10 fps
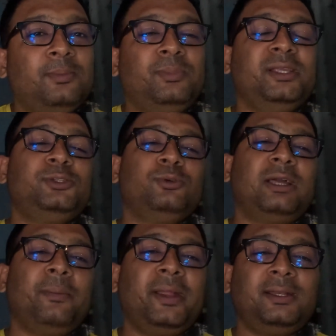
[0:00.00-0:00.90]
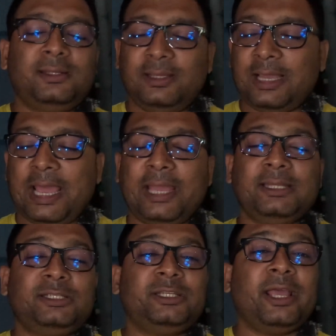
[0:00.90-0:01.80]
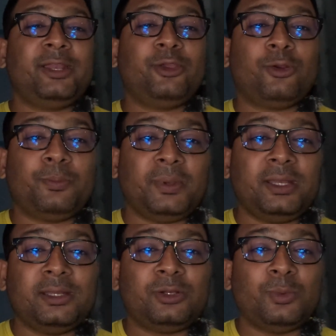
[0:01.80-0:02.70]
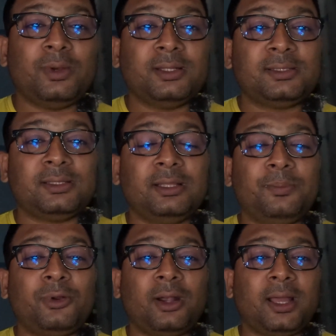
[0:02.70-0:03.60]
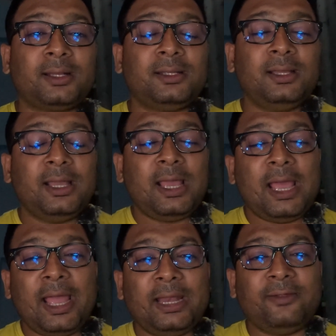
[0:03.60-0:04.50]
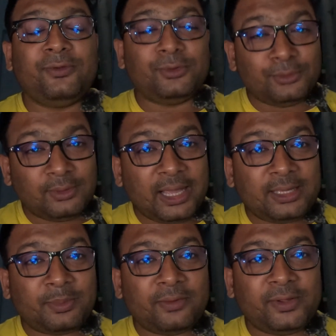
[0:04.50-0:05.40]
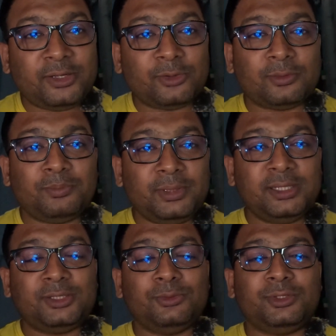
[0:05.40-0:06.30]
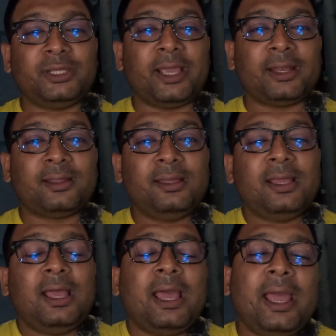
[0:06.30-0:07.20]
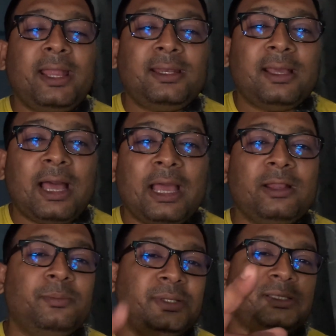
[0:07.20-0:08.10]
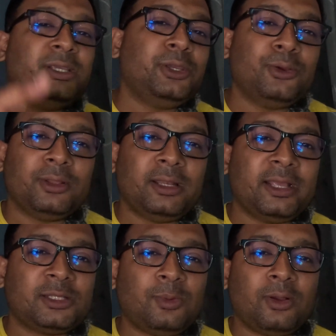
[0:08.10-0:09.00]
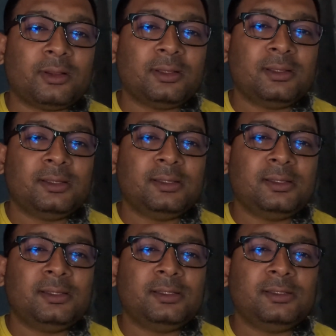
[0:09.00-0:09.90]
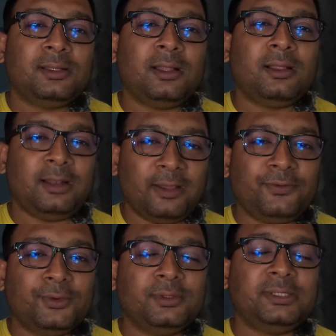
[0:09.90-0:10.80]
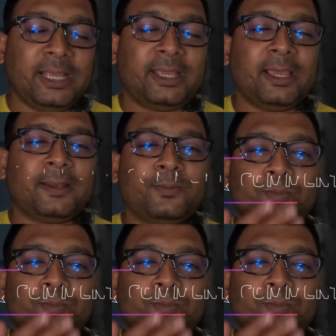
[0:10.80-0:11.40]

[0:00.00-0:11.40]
please do comment and share your opinion towards the product. And if you do like my video, please do share. And I'll be seeing you on the next vlog. Love you. Take care.